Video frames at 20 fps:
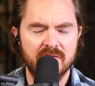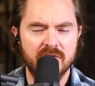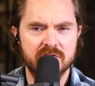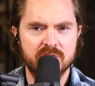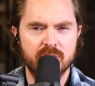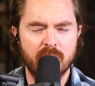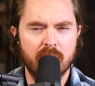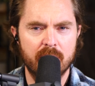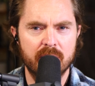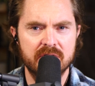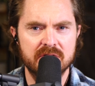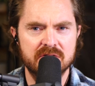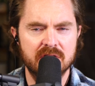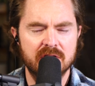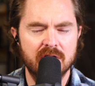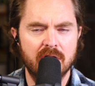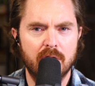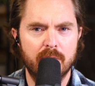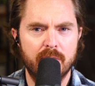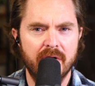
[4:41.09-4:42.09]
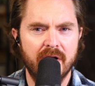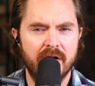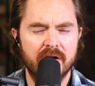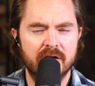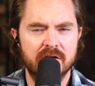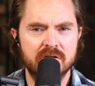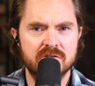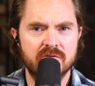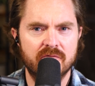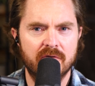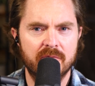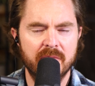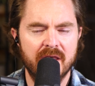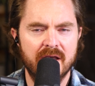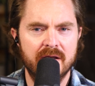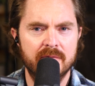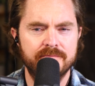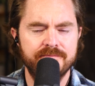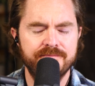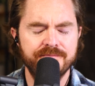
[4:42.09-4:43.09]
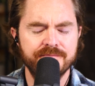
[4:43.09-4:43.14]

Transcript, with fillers: those apartments then all perished from that,